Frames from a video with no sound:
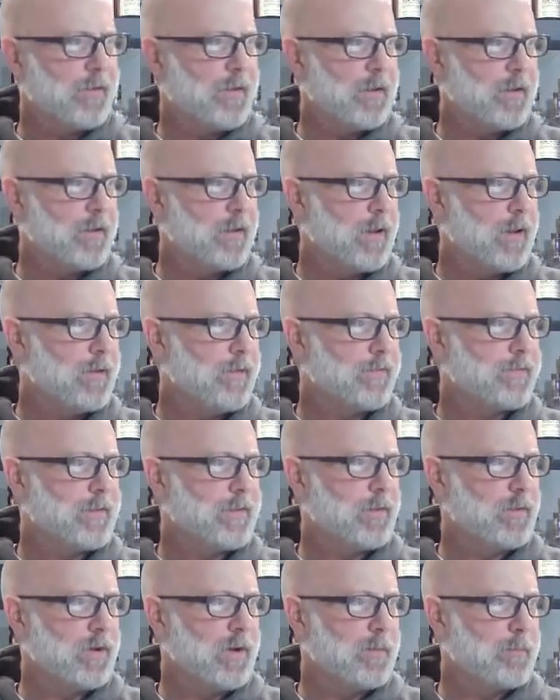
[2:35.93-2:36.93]

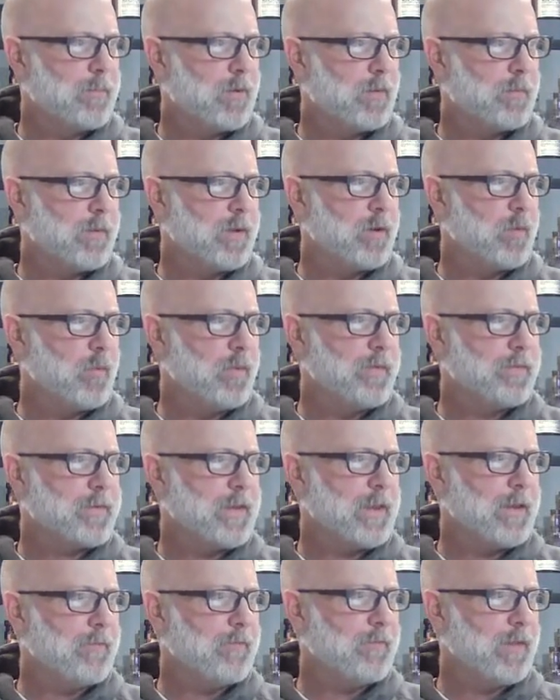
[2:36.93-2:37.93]
artisan distillery
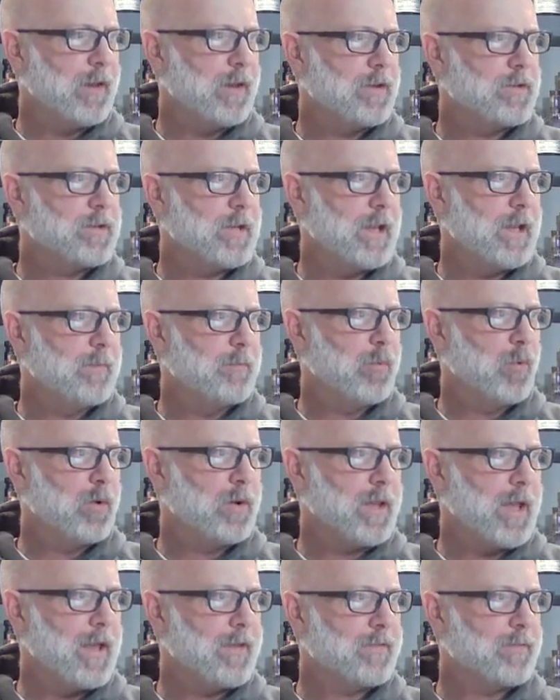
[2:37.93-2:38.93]
bourbon whiskey finished
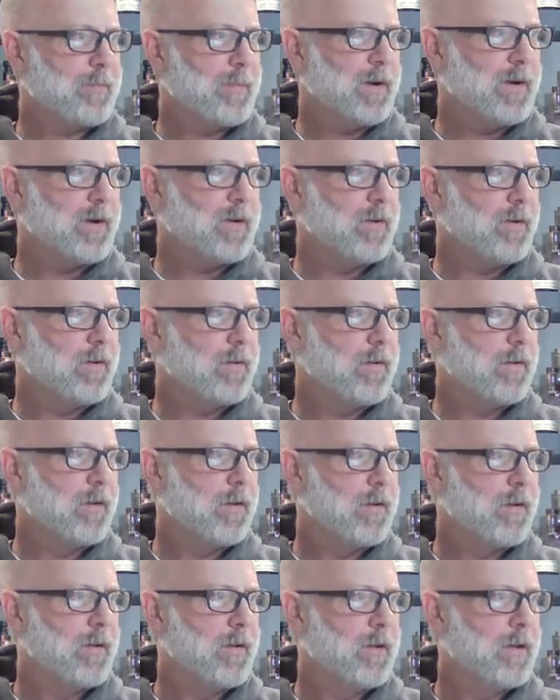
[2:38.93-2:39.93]
in port cask
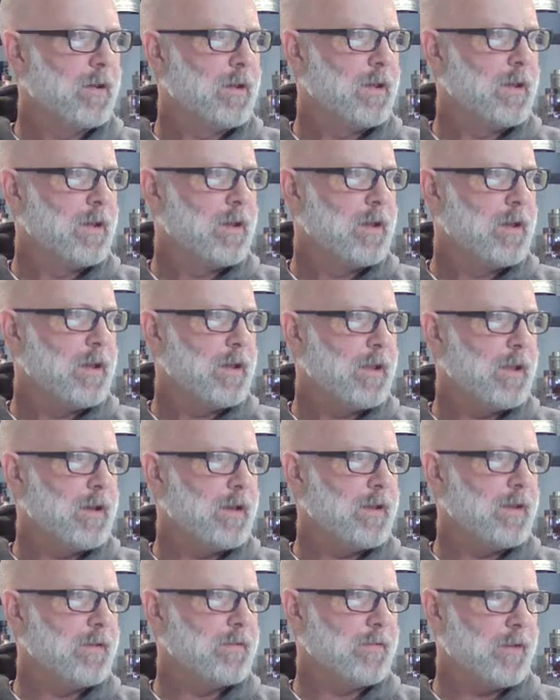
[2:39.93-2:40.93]
barrel.
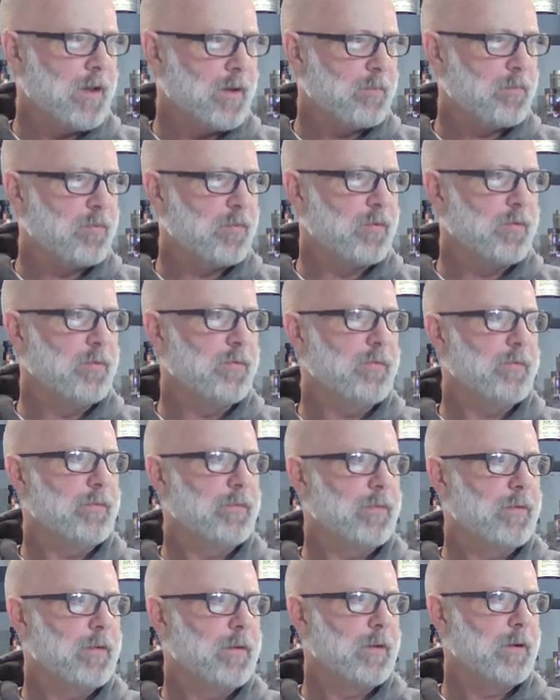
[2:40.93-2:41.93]
It is 100
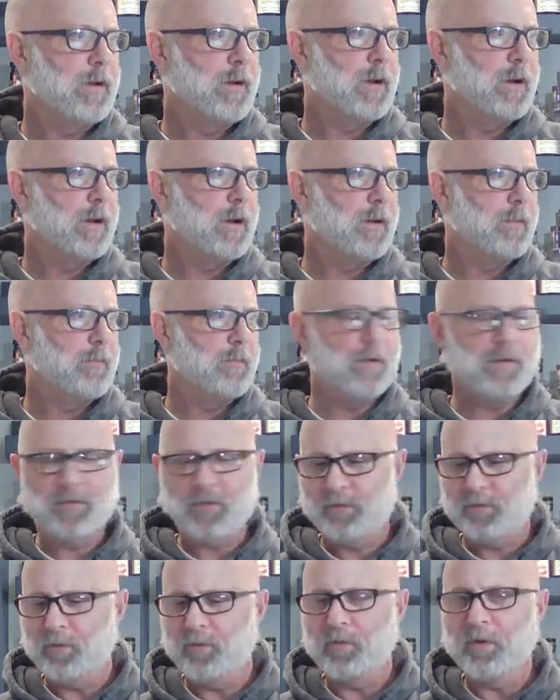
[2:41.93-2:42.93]
proof.
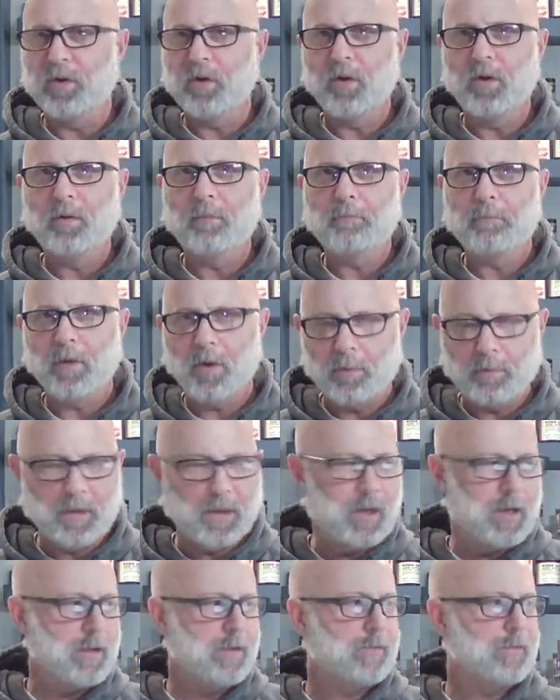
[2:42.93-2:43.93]
Um, it's a two
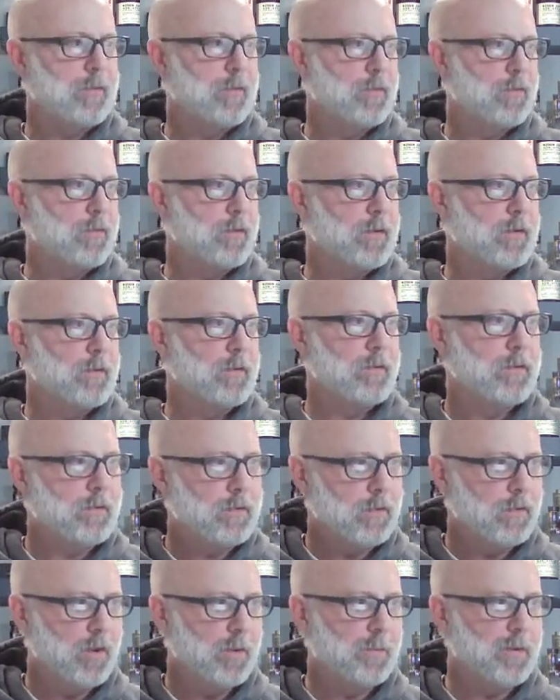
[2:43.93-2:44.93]
year bourbon,
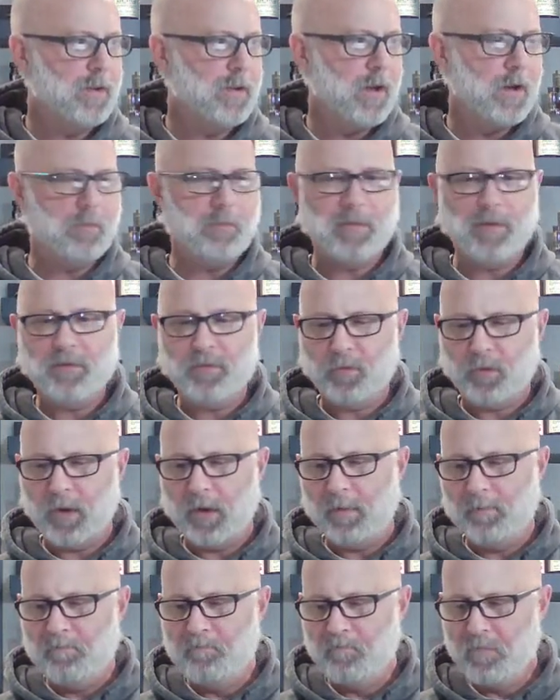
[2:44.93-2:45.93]
so a little bit young,
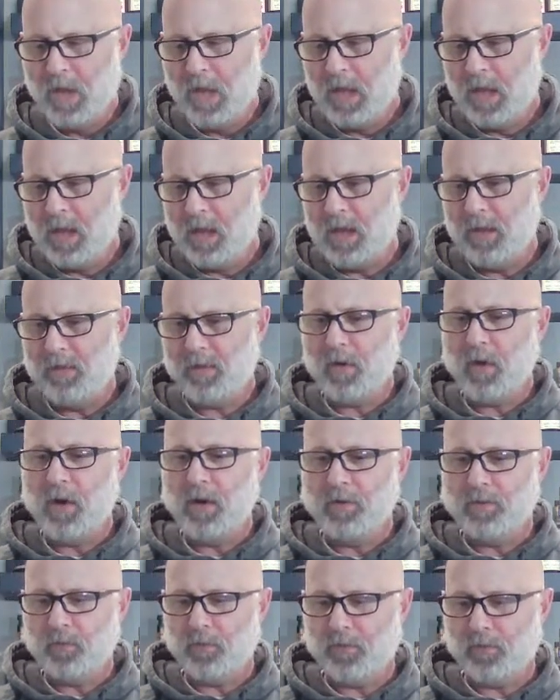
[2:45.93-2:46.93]
but that's okay.
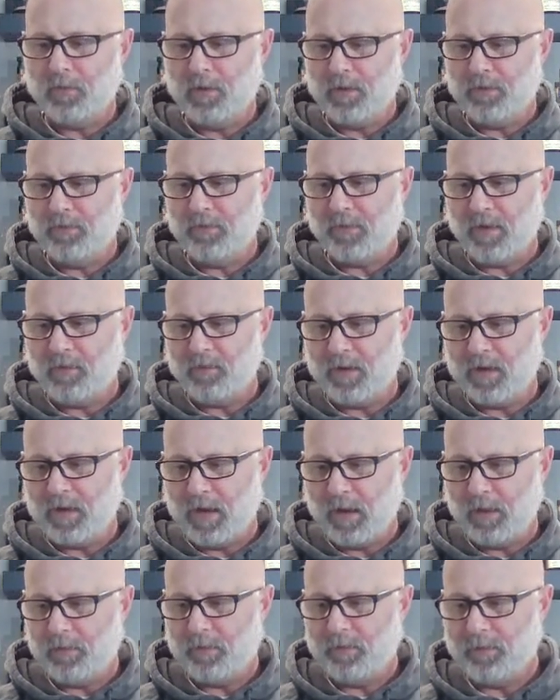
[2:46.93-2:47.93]
And the cost was around
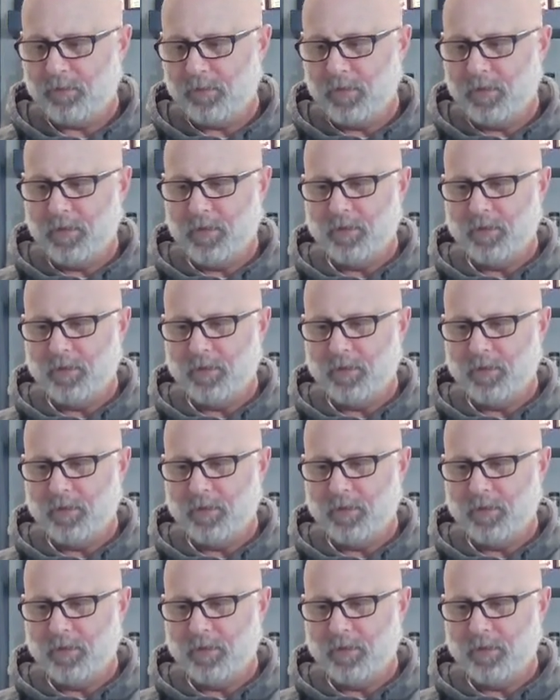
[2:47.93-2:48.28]
$70.